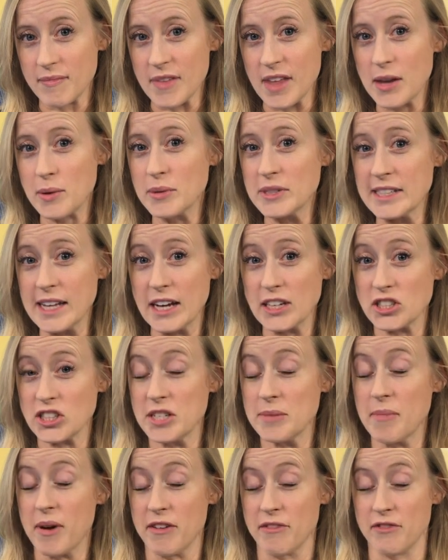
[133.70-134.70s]
It was actually
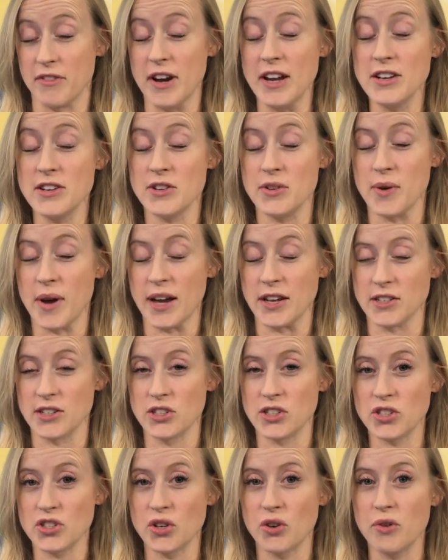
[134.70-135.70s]
my friend who had to
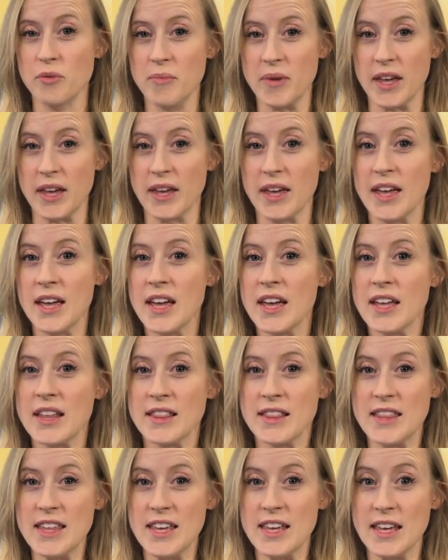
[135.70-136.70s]
show me
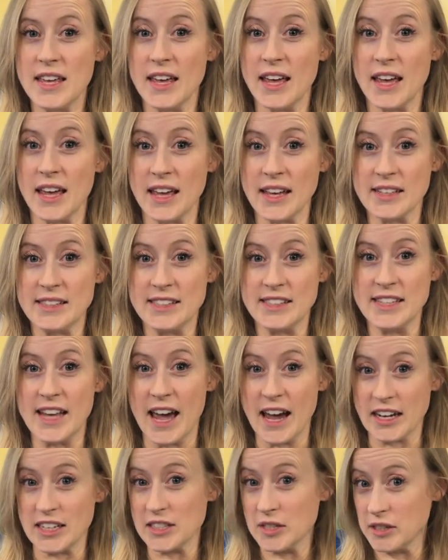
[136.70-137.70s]
the
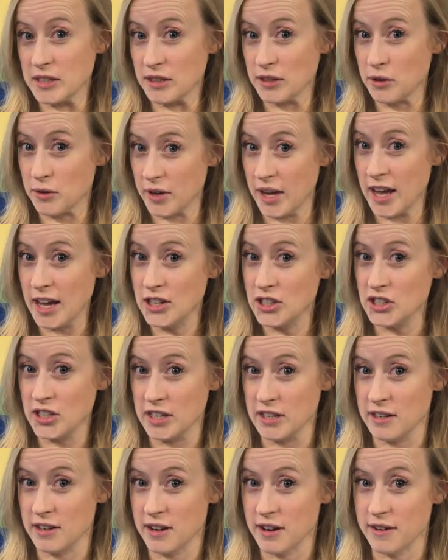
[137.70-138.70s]
exact
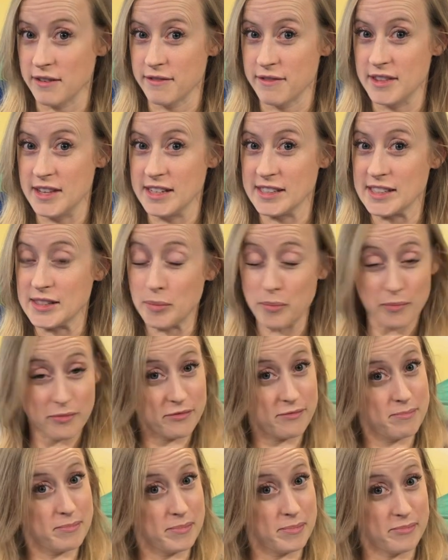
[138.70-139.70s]
location of this
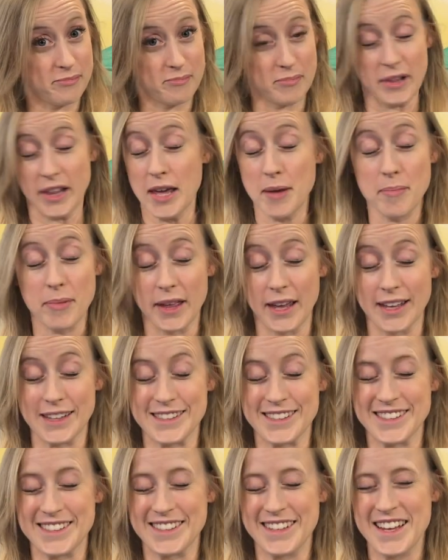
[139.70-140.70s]
play
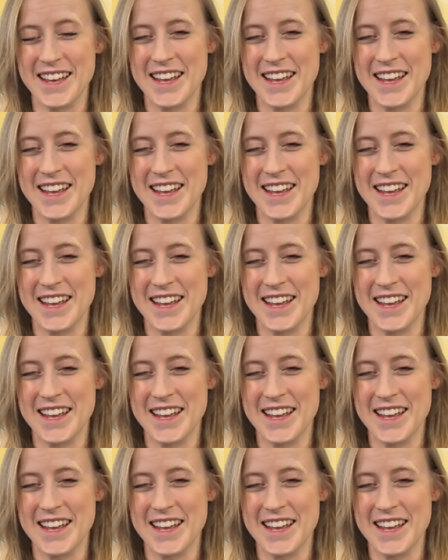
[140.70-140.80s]
place.